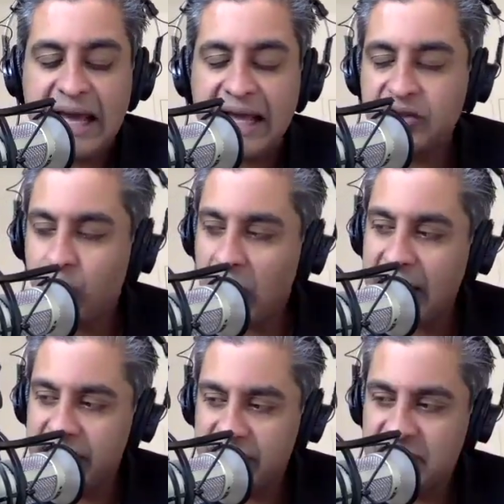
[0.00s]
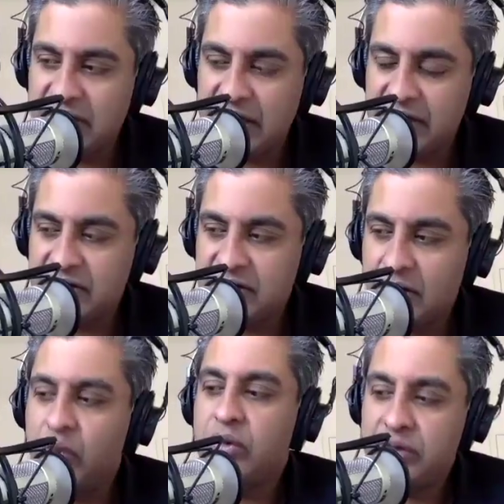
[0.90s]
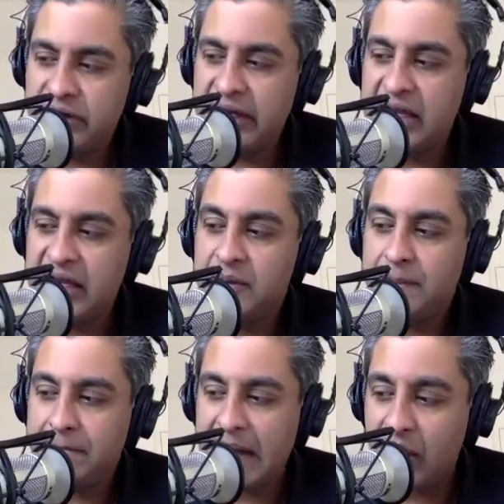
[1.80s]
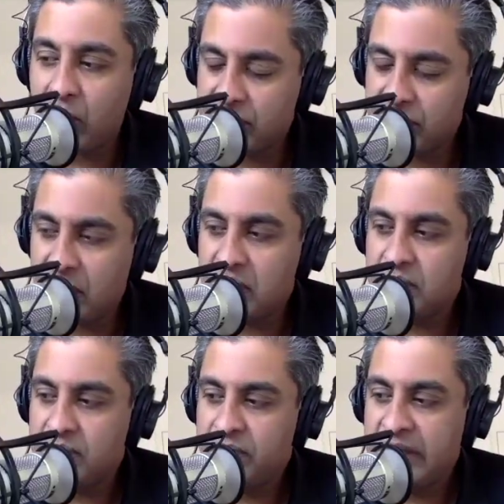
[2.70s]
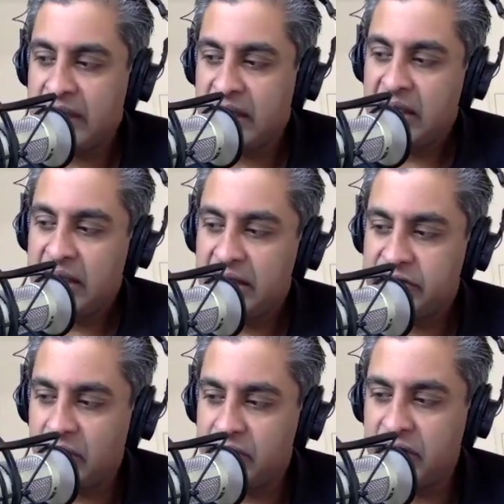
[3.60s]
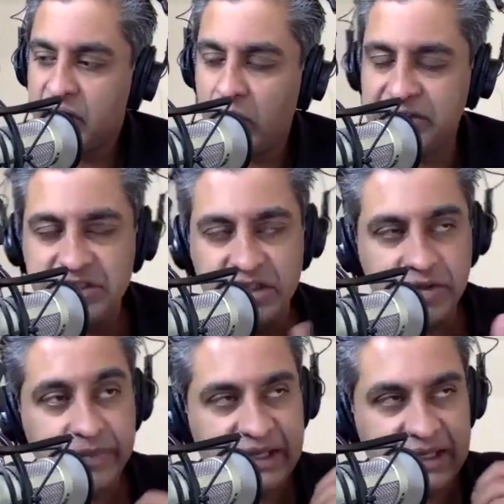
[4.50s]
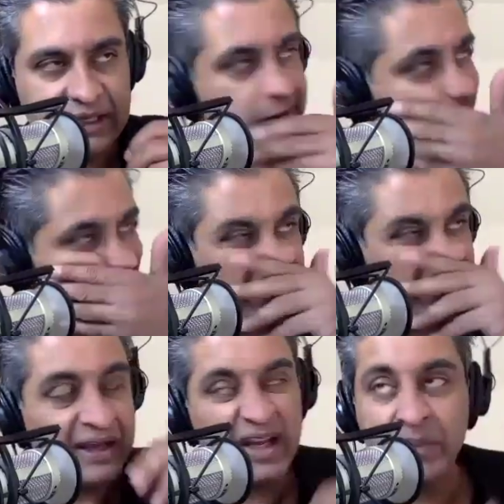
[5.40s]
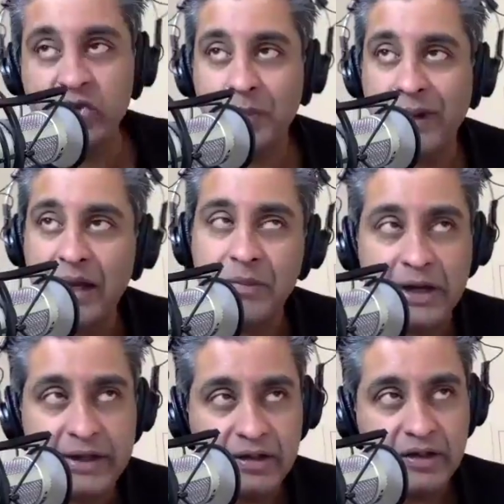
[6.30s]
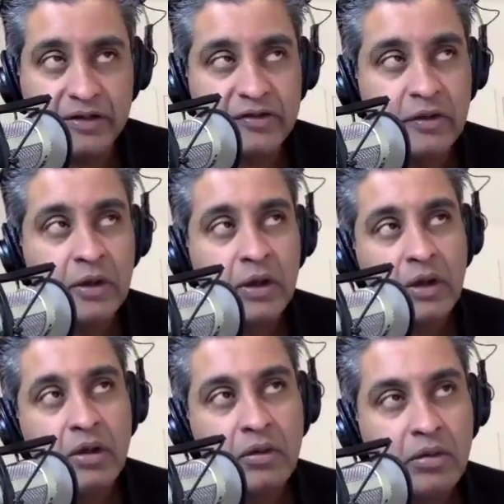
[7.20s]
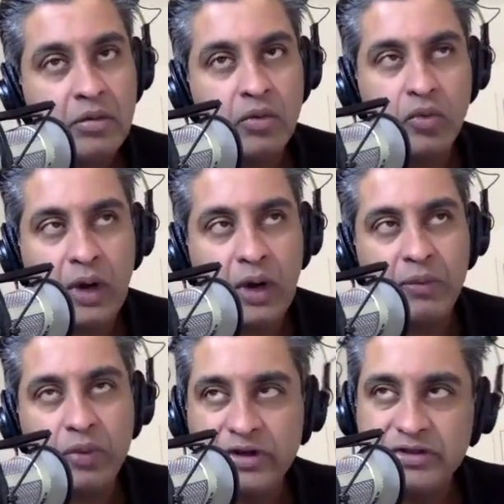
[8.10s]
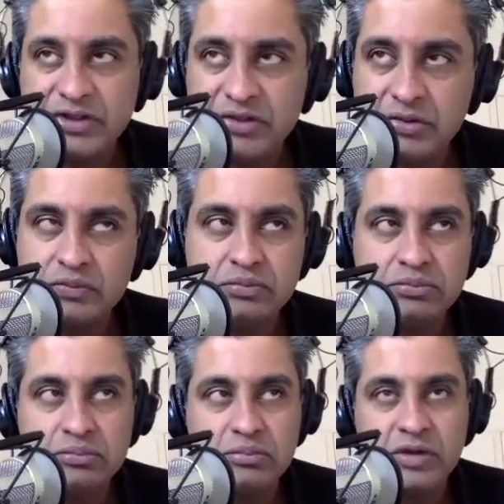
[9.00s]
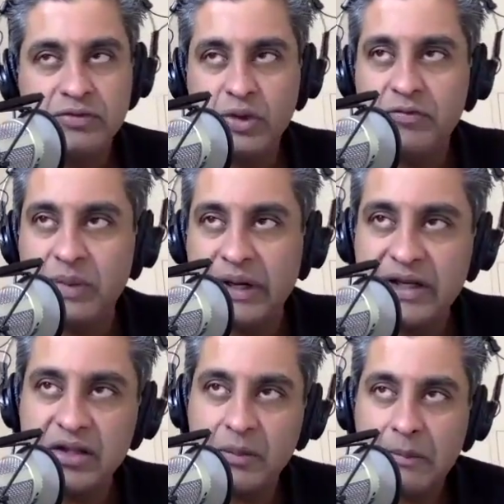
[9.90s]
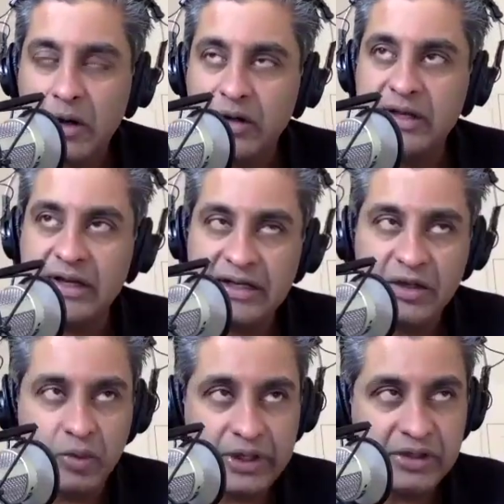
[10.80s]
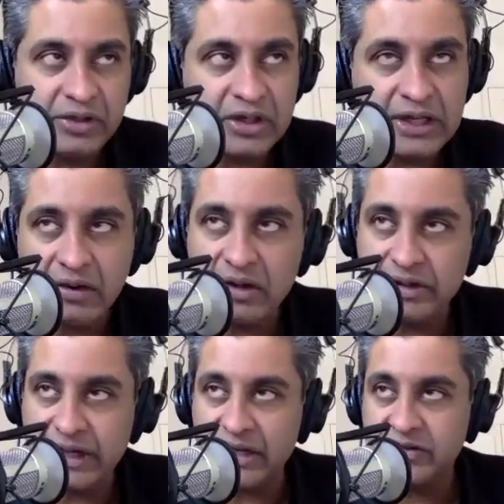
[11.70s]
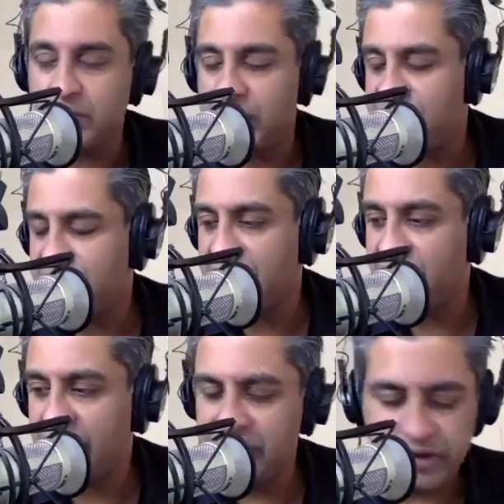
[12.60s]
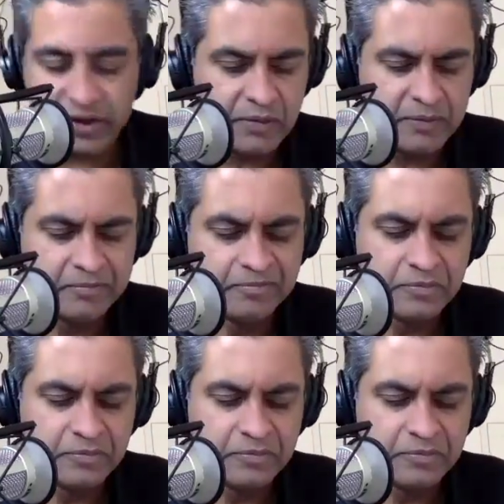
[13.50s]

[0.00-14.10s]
That's why this thing is so dang powerful and so the question to me that comes to my mind is well, why wouldn't you if you have money in the market anyway and you're counting on the S&P 500,